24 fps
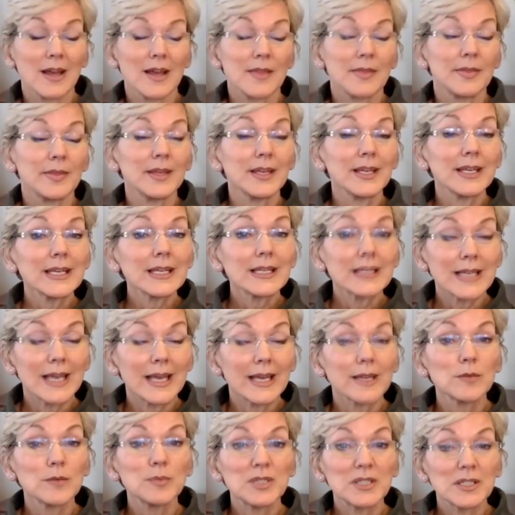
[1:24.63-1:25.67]
I think it
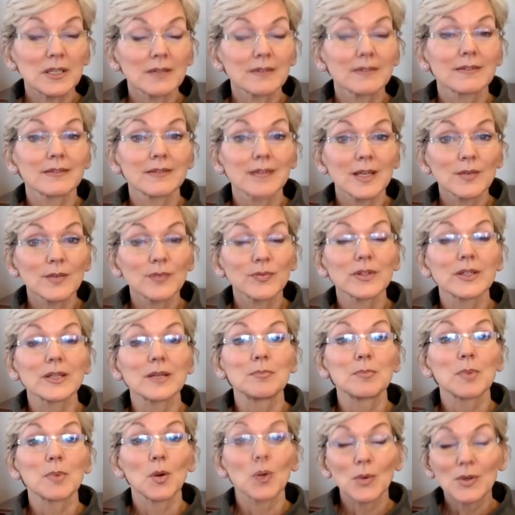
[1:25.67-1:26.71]
can be done safely,
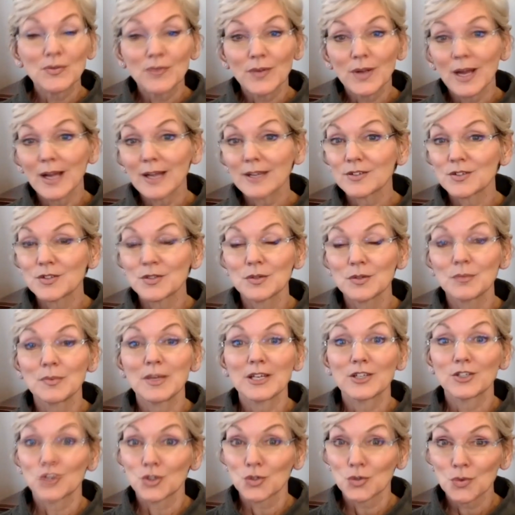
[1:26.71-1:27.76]
but we've got to
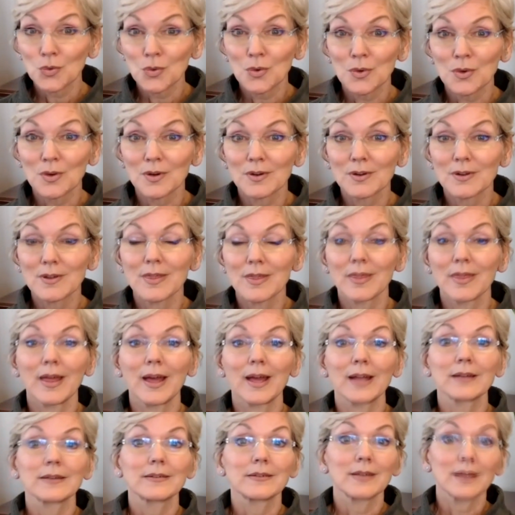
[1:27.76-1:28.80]
make sure
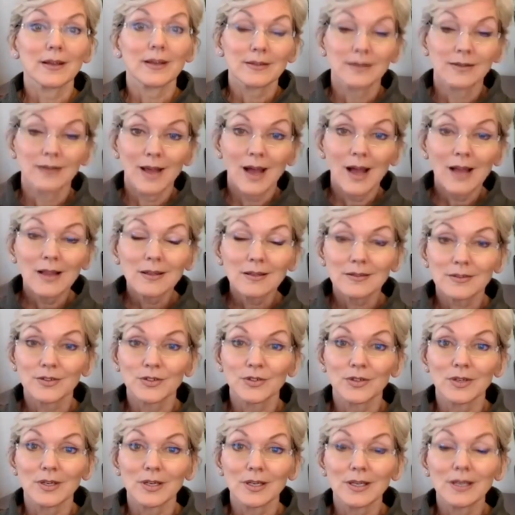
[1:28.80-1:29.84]
that
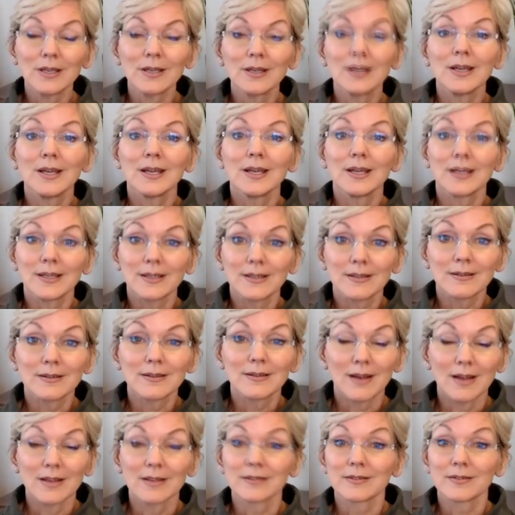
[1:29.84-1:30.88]
technology
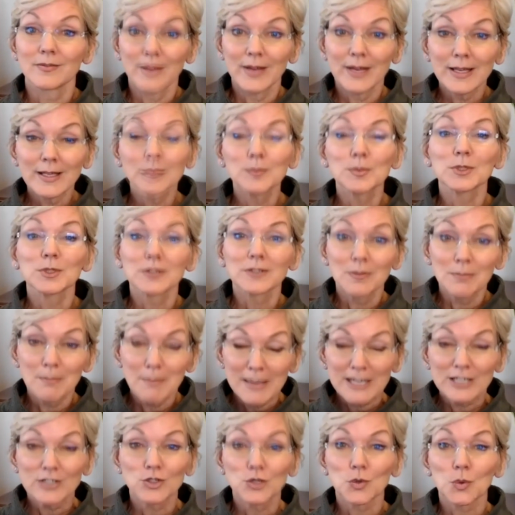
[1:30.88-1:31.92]
is available to
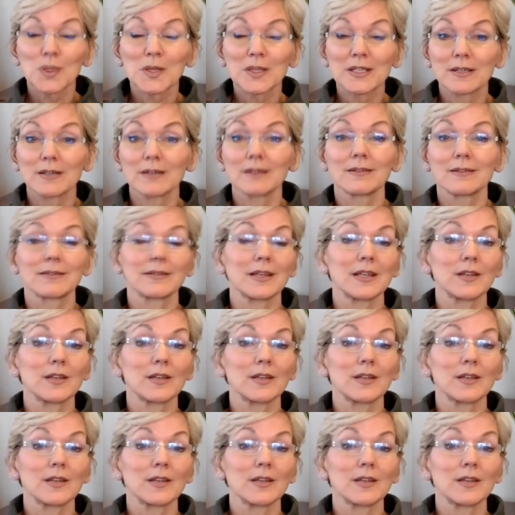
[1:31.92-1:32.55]
make sure that it is